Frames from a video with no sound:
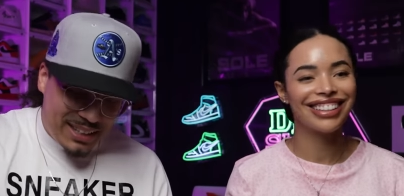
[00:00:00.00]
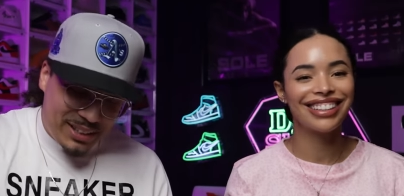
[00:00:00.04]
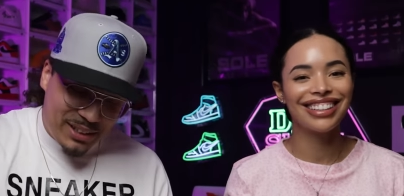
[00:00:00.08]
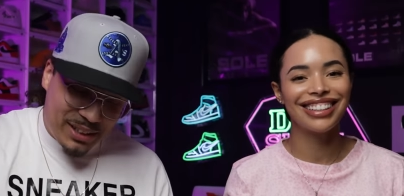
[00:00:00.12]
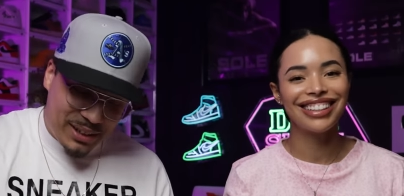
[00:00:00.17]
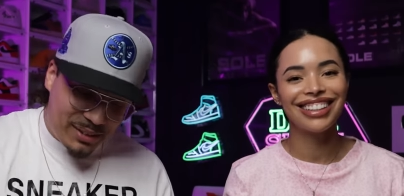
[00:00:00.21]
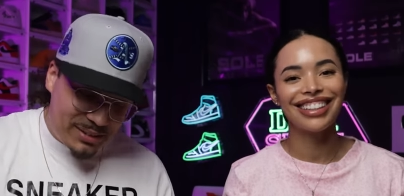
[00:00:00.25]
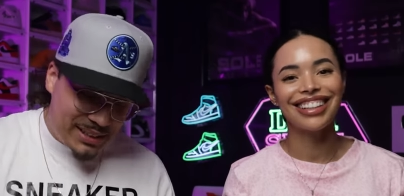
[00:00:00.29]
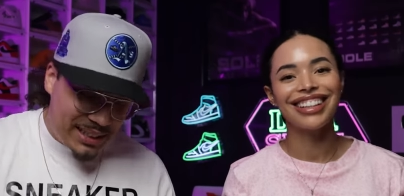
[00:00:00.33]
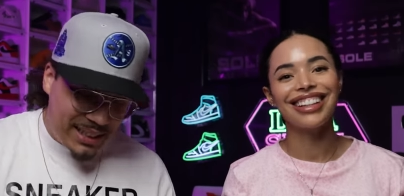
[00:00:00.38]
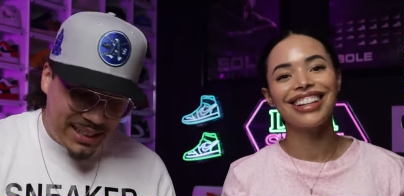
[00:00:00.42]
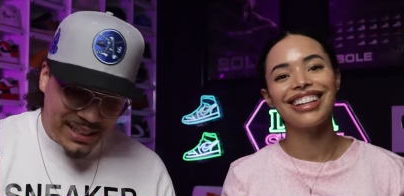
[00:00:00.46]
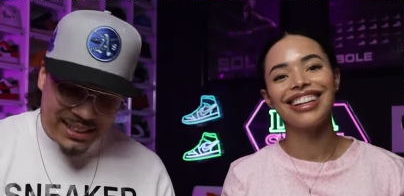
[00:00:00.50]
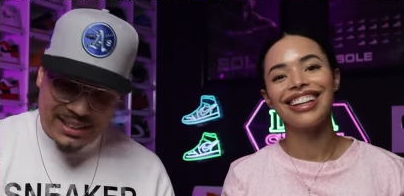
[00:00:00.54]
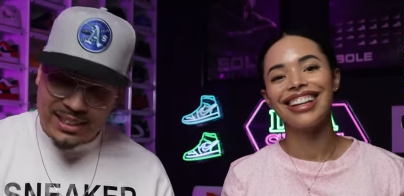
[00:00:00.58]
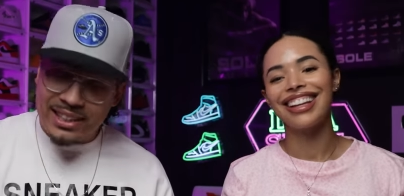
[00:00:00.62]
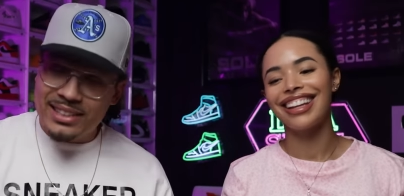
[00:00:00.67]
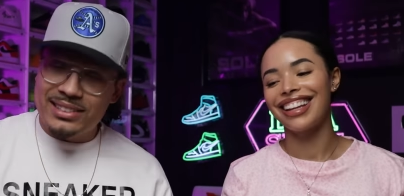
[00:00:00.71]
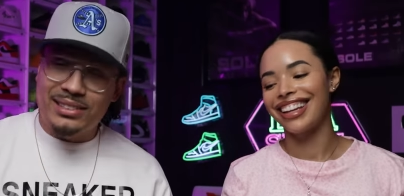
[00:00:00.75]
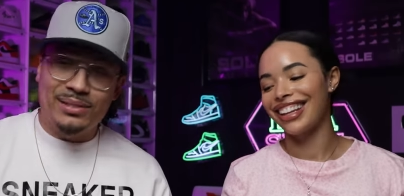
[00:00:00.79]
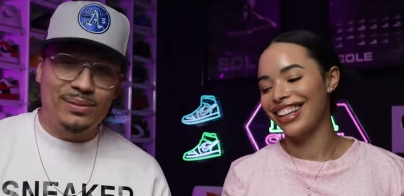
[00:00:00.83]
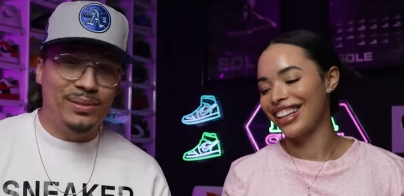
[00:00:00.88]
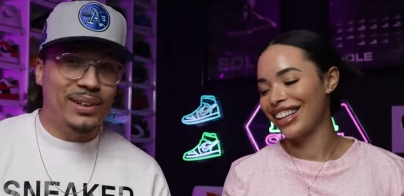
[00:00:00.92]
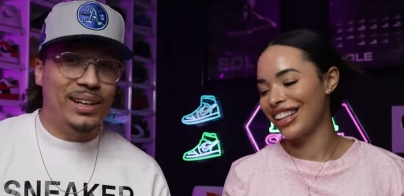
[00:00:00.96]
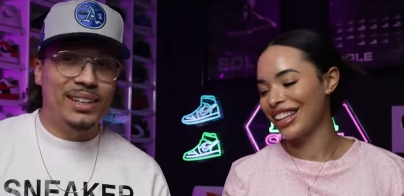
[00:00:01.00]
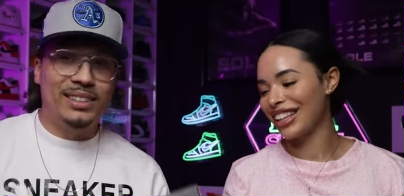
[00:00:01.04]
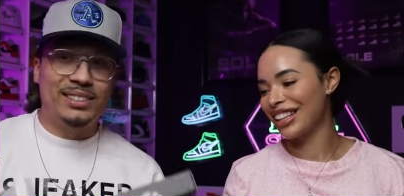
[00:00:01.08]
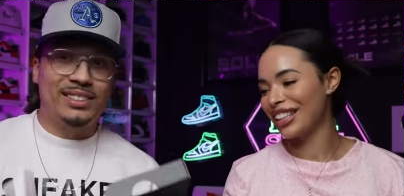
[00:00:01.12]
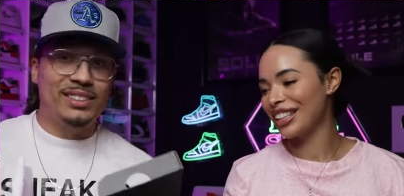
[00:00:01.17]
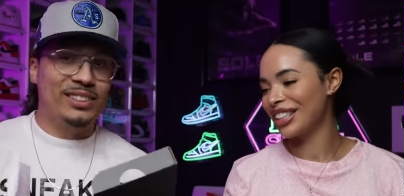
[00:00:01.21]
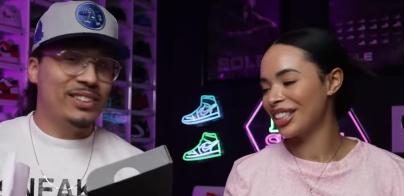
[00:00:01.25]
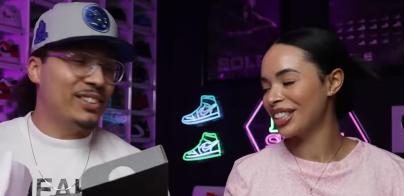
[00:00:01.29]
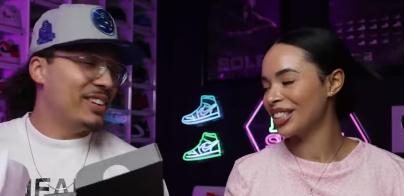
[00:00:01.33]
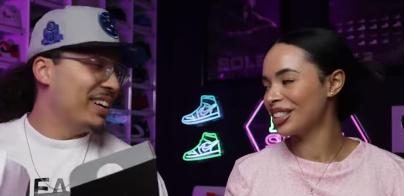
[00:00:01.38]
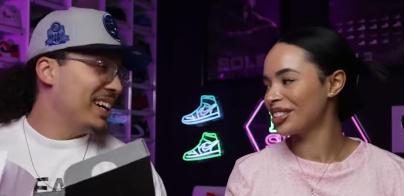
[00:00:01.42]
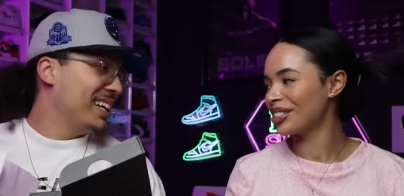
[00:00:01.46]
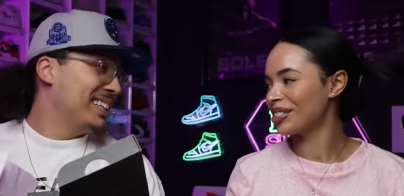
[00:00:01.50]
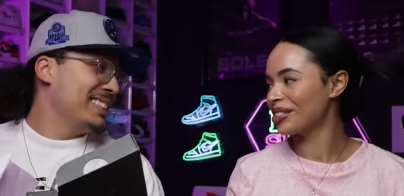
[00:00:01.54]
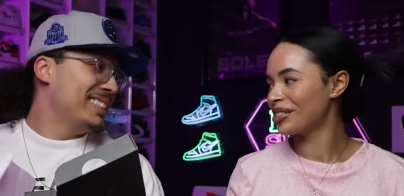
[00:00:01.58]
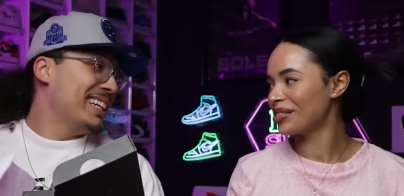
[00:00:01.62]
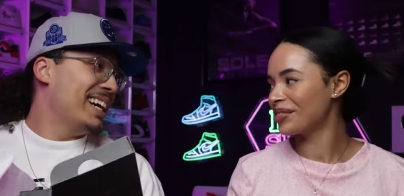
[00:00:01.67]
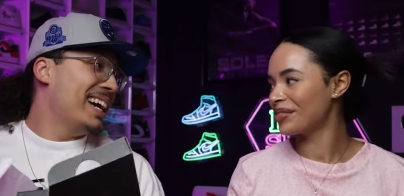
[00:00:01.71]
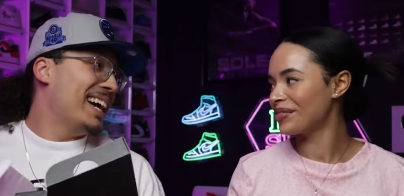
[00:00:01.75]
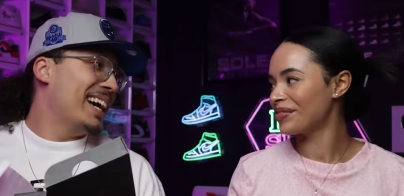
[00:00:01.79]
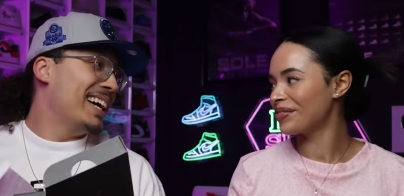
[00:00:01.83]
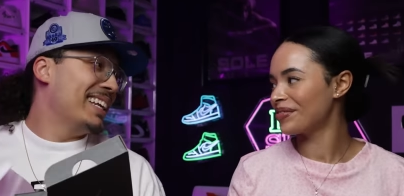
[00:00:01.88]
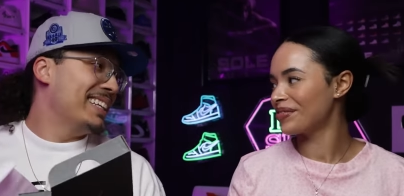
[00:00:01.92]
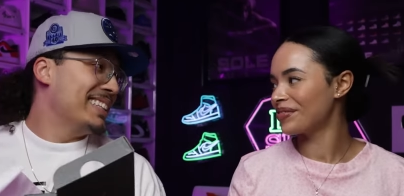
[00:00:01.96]
Speaker 1: you know, what I'm saying these lost and founds go crazy.
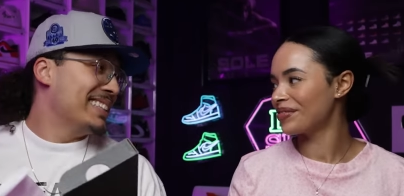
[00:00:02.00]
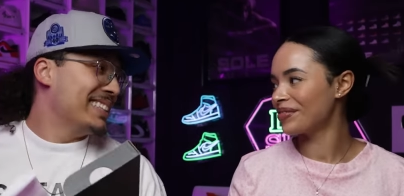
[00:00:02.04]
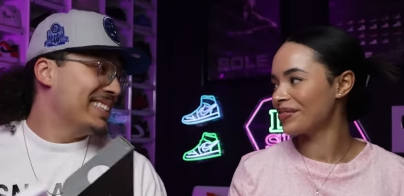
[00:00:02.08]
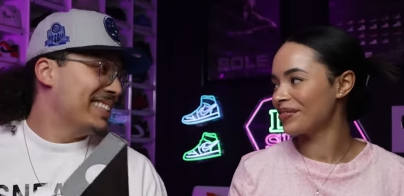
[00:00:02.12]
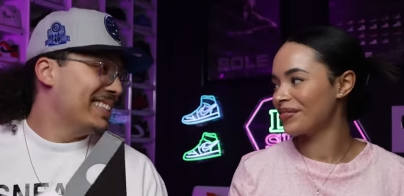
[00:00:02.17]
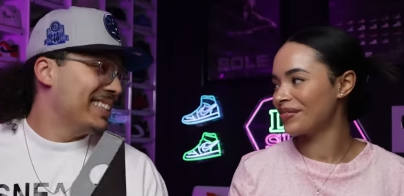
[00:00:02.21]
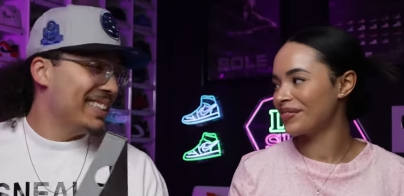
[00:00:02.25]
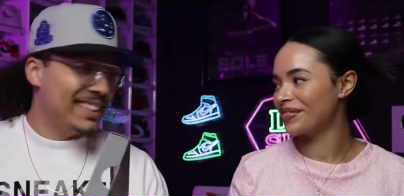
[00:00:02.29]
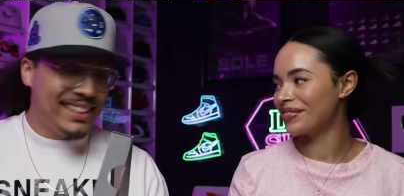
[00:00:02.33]
I had to,